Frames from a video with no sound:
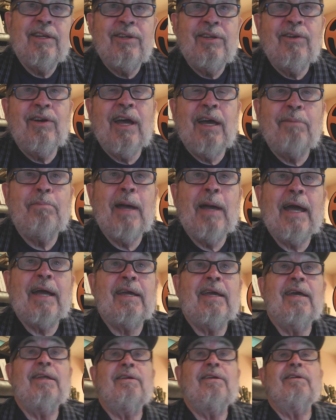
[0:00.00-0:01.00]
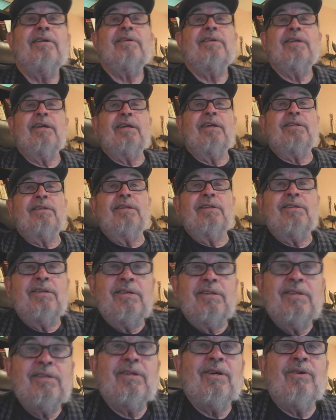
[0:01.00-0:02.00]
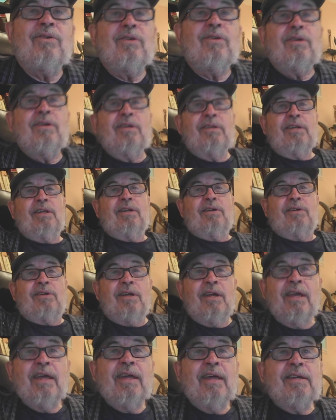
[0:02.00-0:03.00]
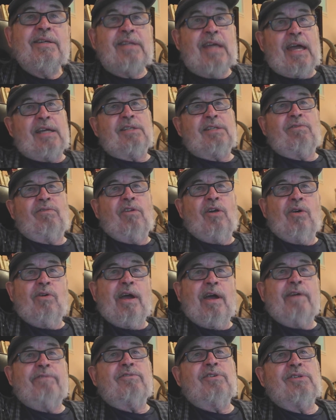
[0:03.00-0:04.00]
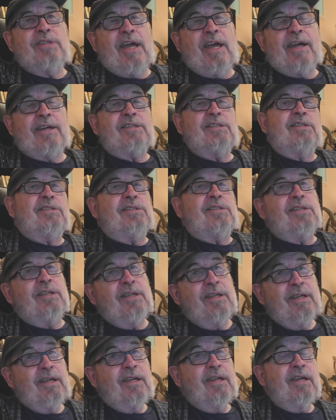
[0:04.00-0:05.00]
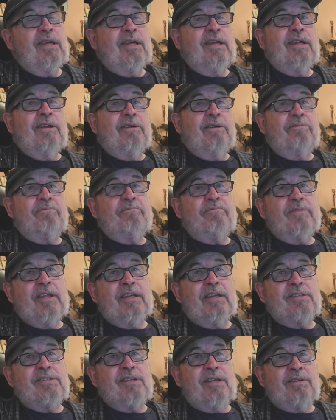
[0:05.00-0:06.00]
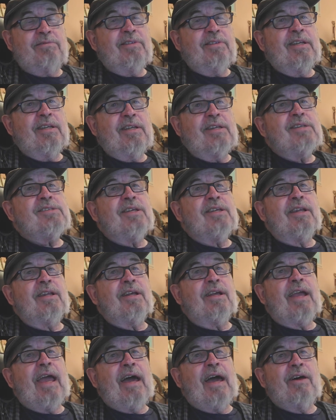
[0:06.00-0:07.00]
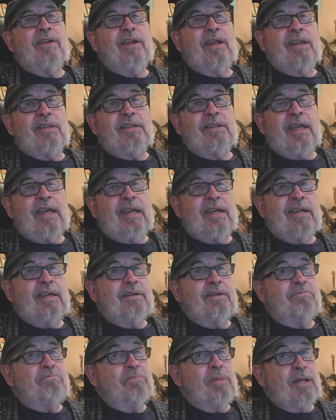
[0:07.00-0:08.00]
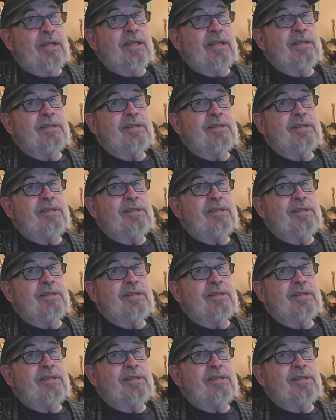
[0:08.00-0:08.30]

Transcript: add back in to get the total, tax flow after taxes. It's an accounting thing, but it